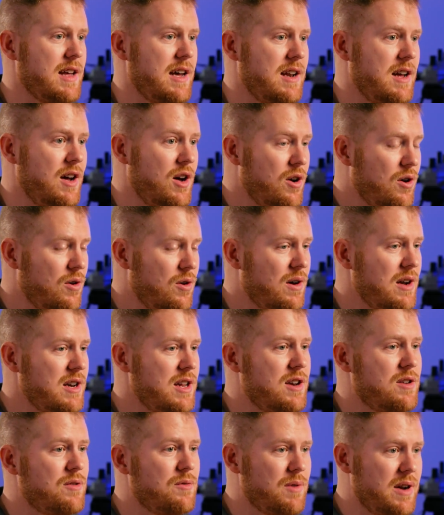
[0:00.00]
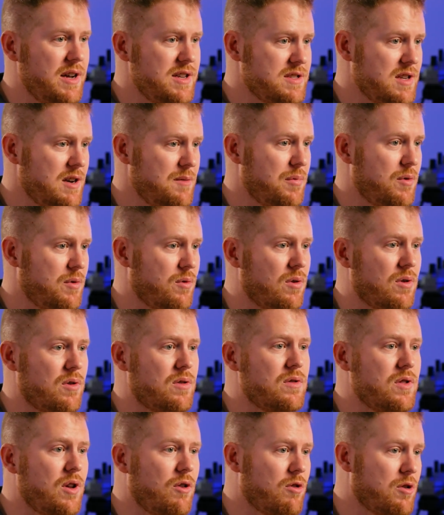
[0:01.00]
that, oh, I need to raise up
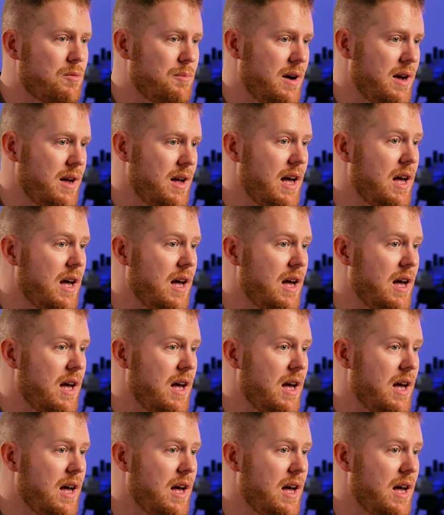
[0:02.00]
or lower my